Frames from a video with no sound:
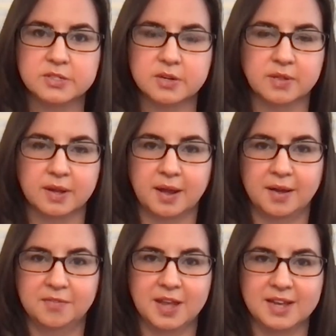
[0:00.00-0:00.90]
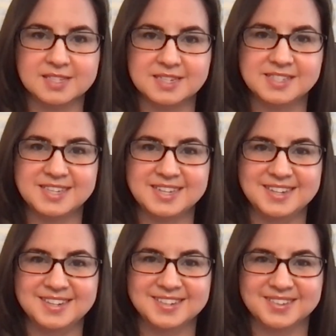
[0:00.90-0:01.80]
So like I have the
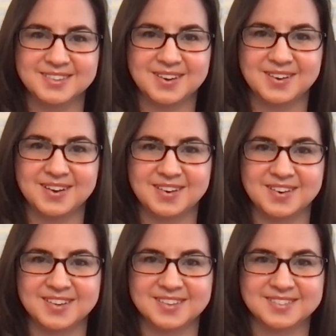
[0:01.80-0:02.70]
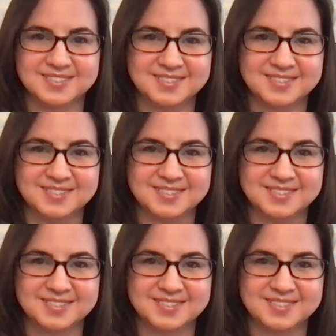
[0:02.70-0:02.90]
SEC on a